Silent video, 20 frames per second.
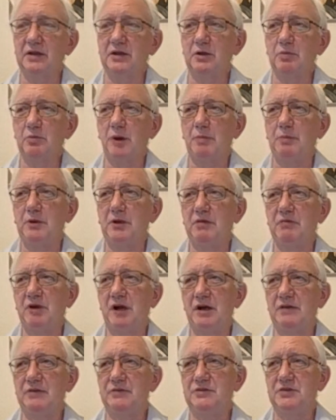When
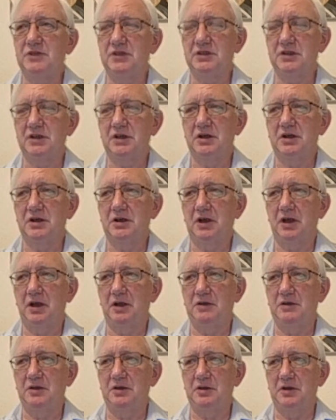we arrived in
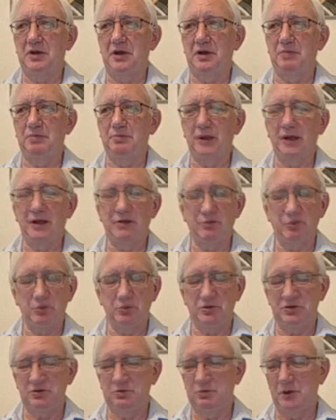
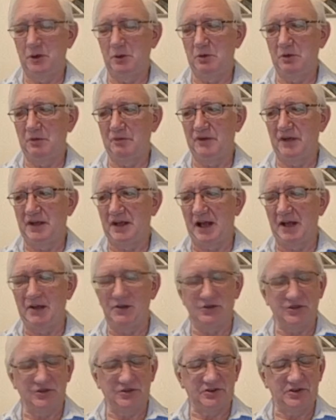Beirut, we were very
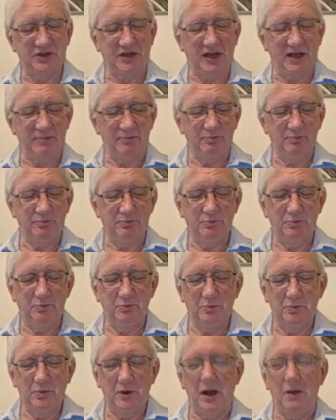anxious to get
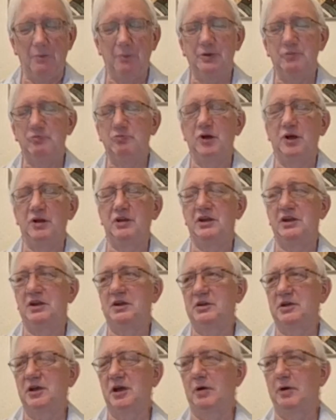up and
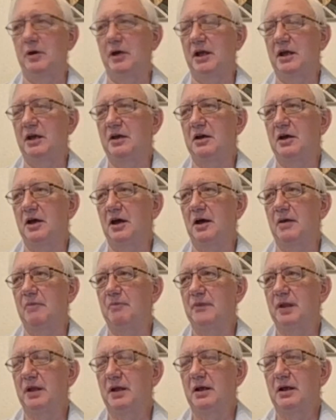running and going.
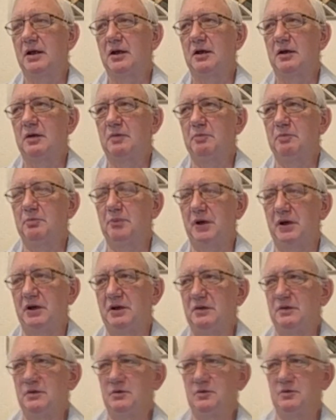
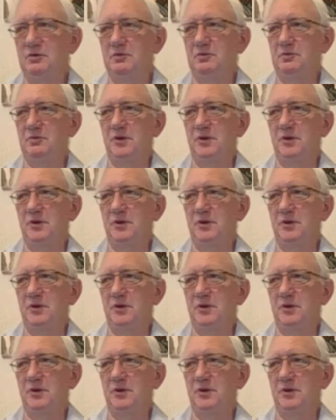But